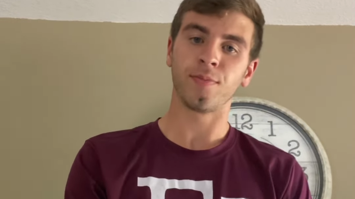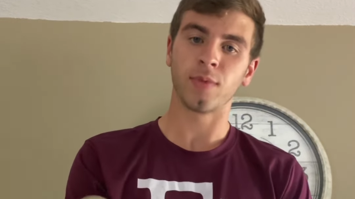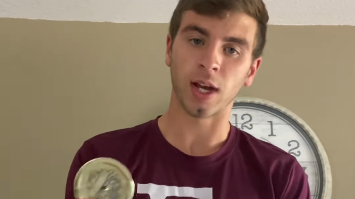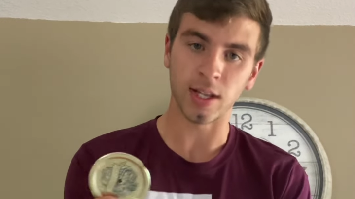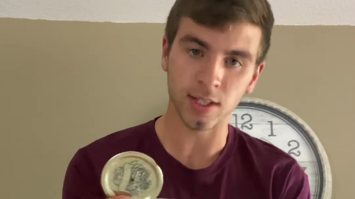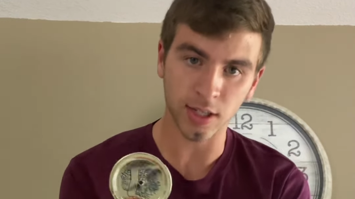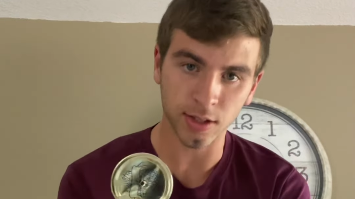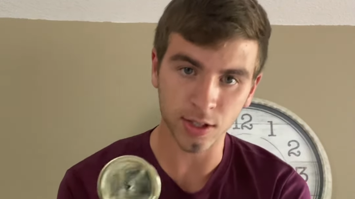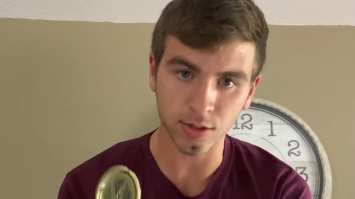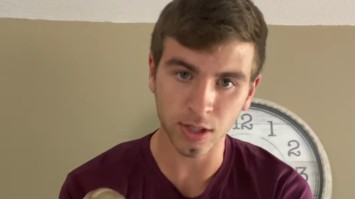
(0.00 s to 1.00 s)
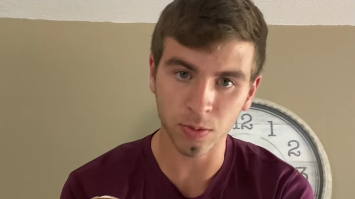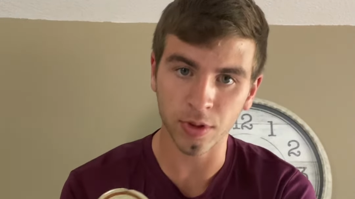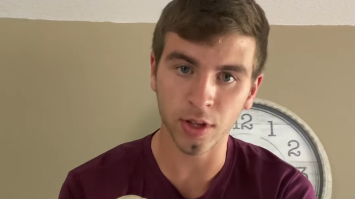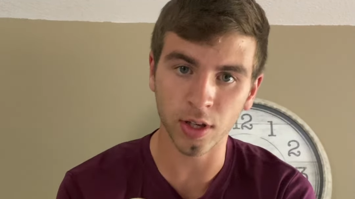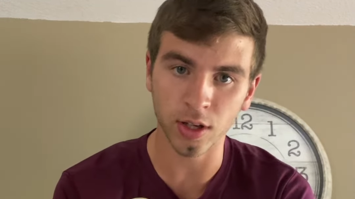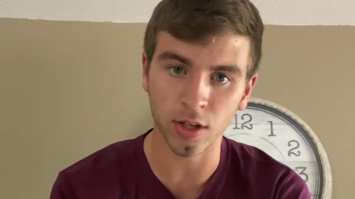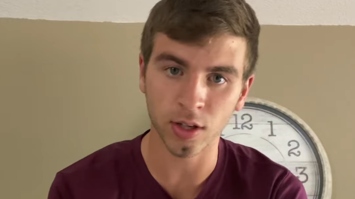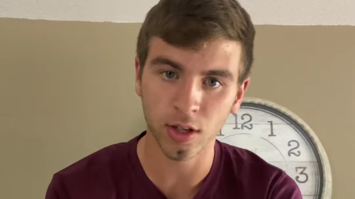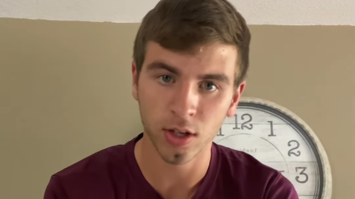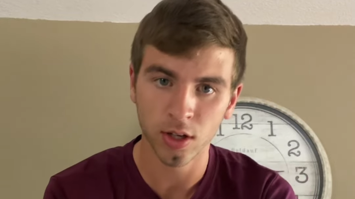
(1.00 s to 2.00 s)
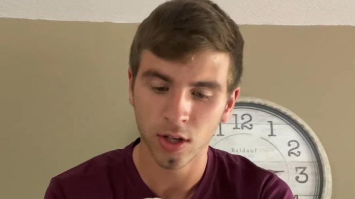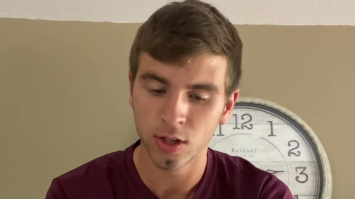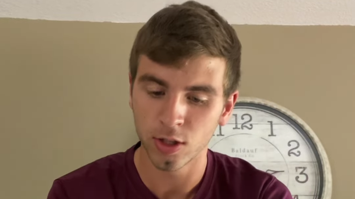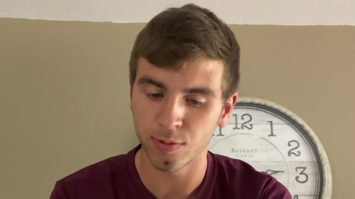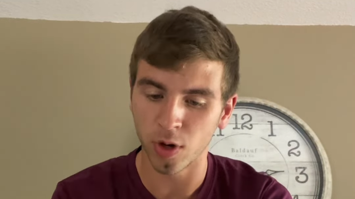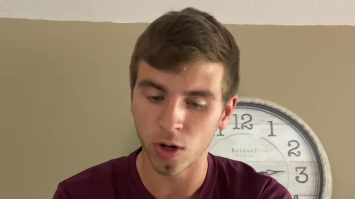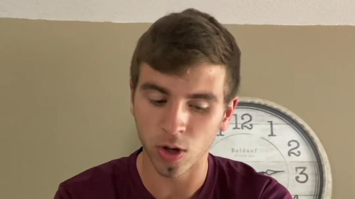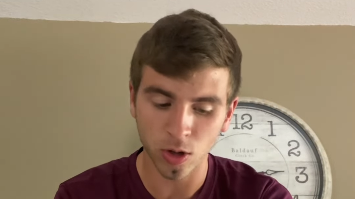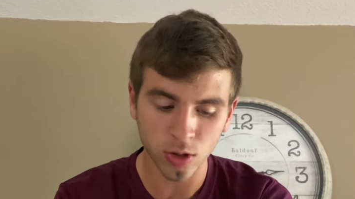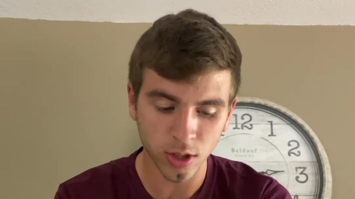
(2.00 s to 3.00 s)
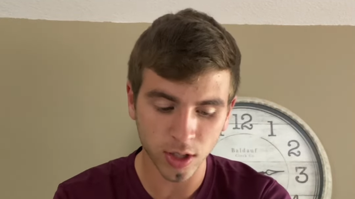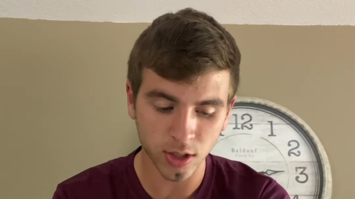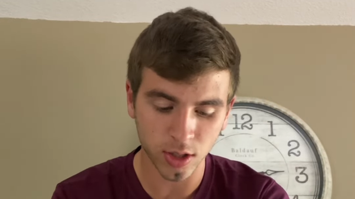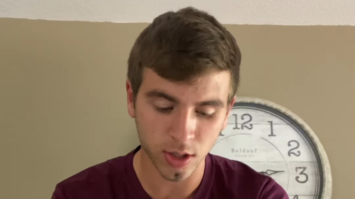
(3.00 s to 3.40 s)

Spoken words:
I take this lid with a small hole in it